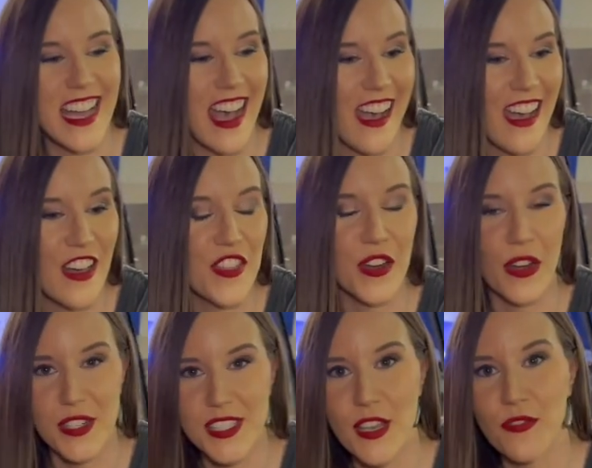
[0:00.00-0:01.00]
there
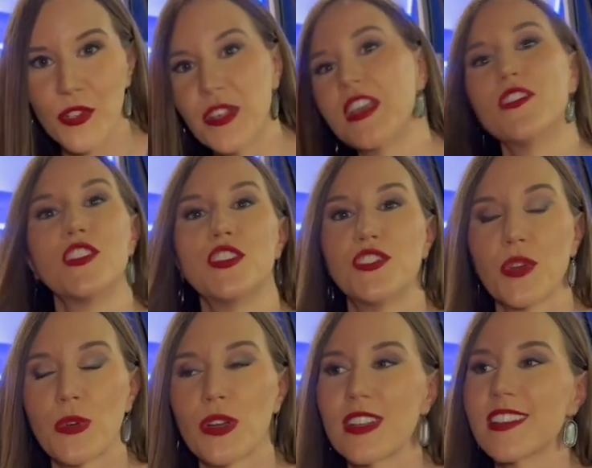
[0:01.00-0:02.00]
are several in the
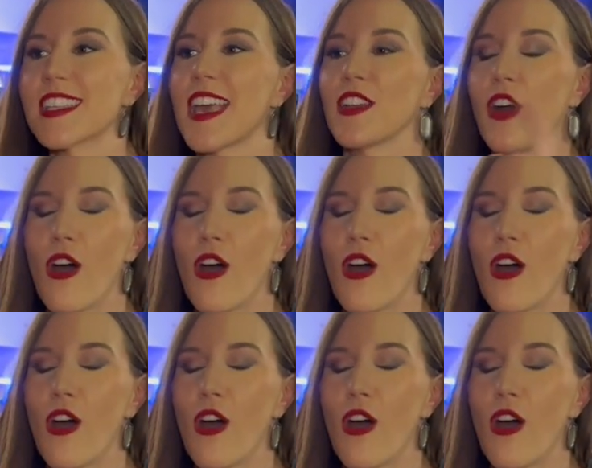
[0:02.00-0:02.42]
doors, and